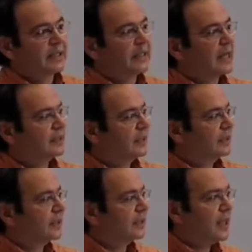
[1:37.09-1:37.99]
that
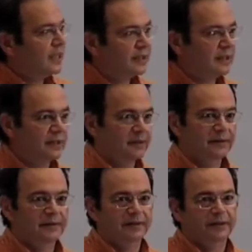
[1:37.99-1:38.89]
it is easy
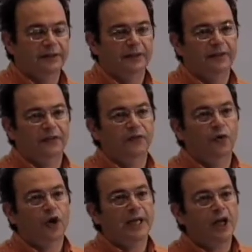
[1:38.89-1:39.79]

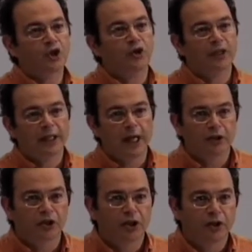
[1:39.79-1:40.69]
for a national
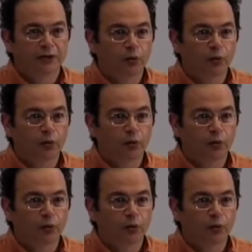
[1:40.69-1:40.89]
culture